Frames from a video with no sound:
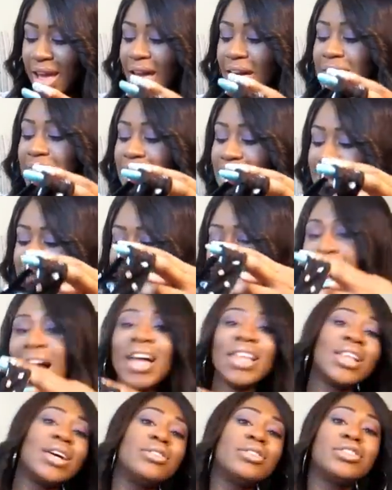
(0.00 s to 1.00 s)
And this
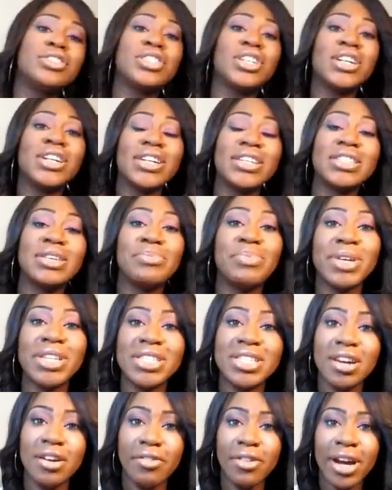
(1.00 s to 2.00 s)
high-low shirt is a
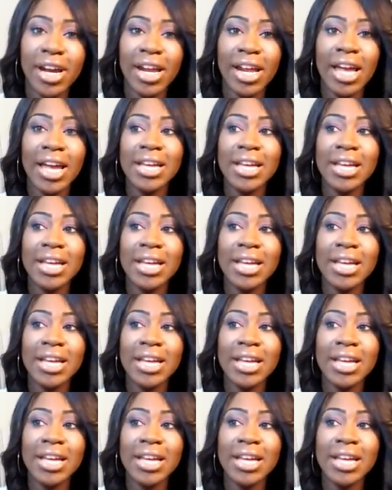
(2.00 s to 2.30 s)
bit different.